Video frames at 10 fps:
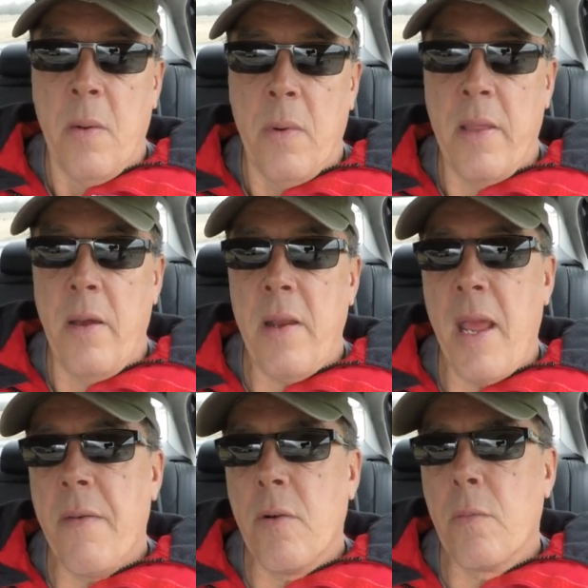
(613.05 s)
without
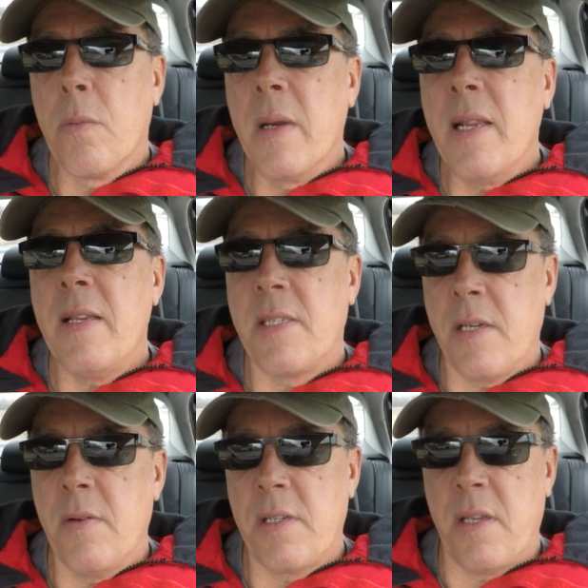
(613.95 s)
ever really
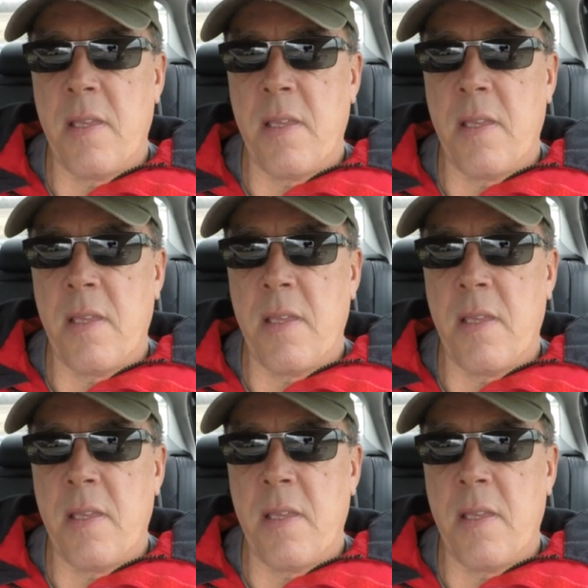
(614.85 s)
seriously